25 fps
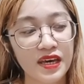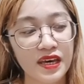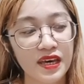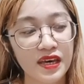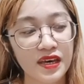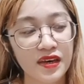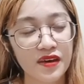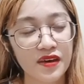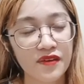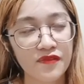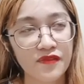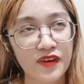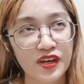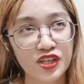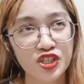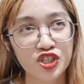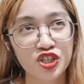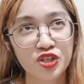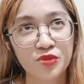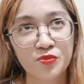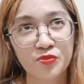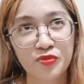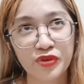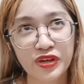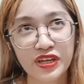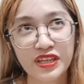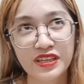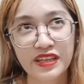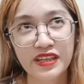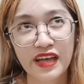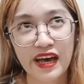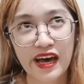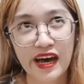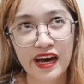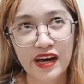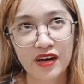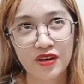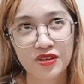if I should print
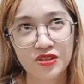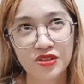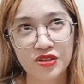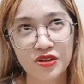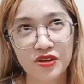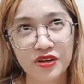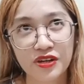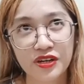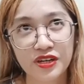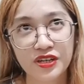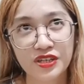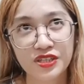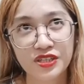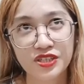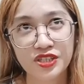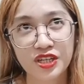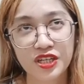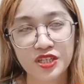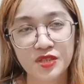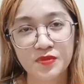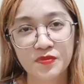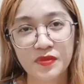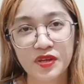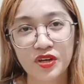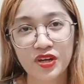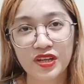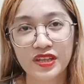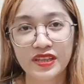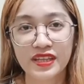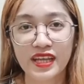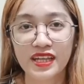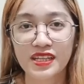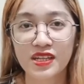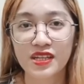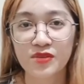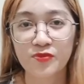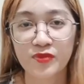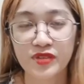out or just be
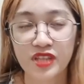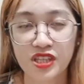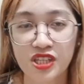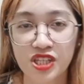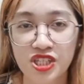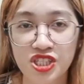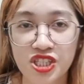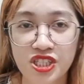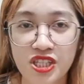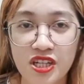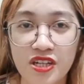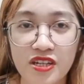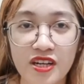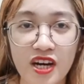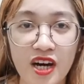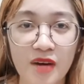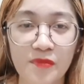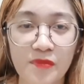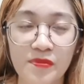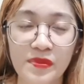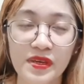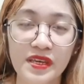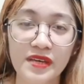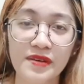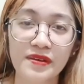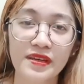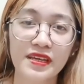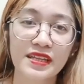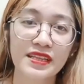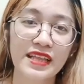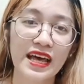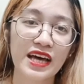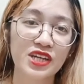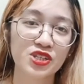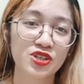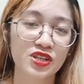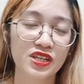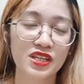content with digital copy,
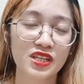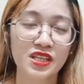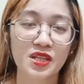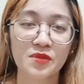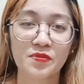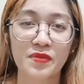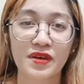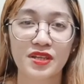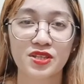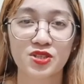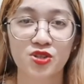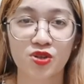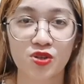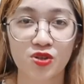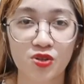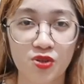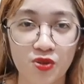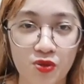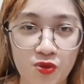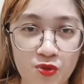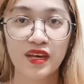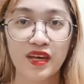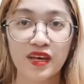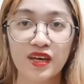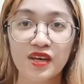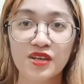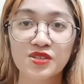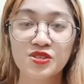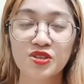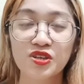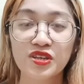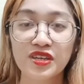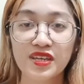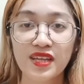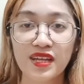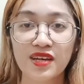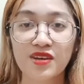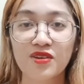it actually depends on you.
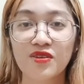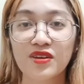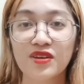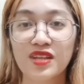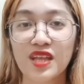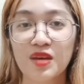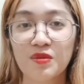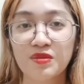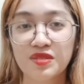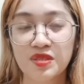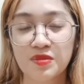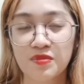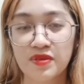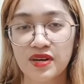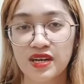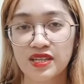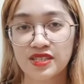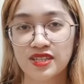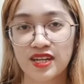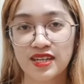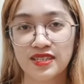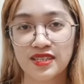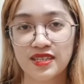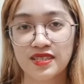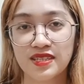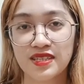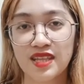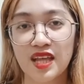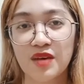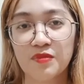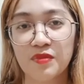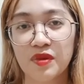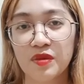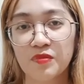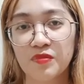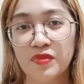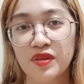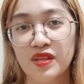So, yung ginagawa namin sa mga chances
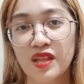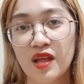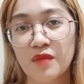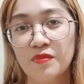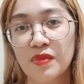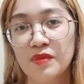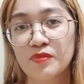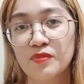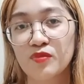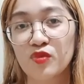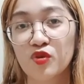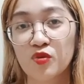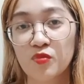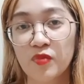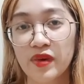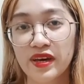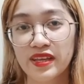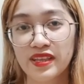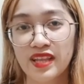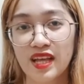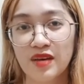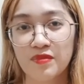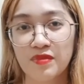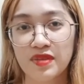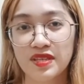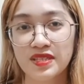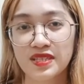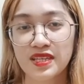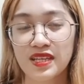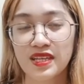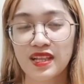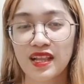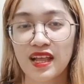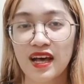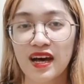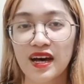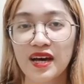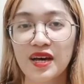namin, binapabookbind namin
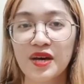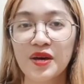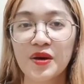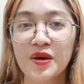sila